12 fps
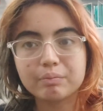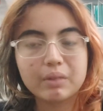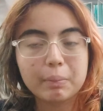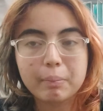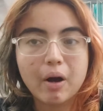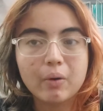
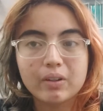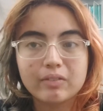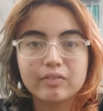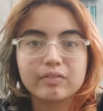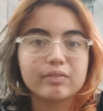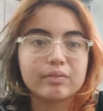The power
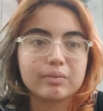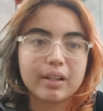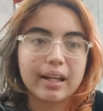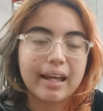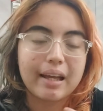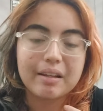of
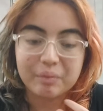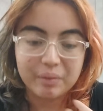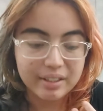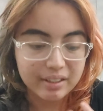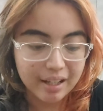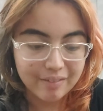like
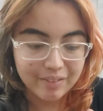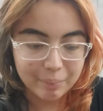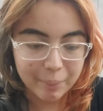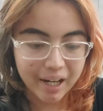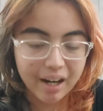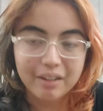really
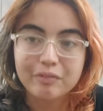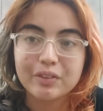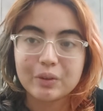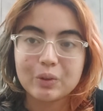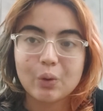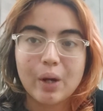having my heart
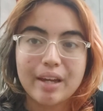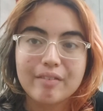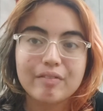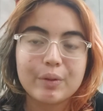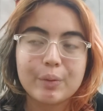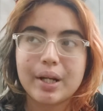feel so
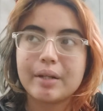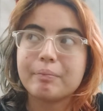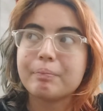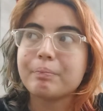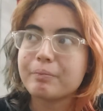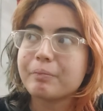heavy when I
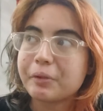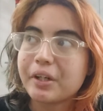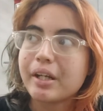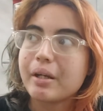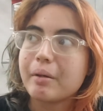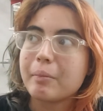
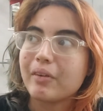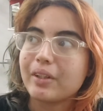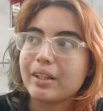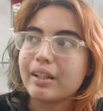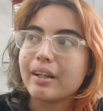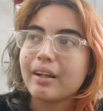pray about
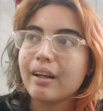it.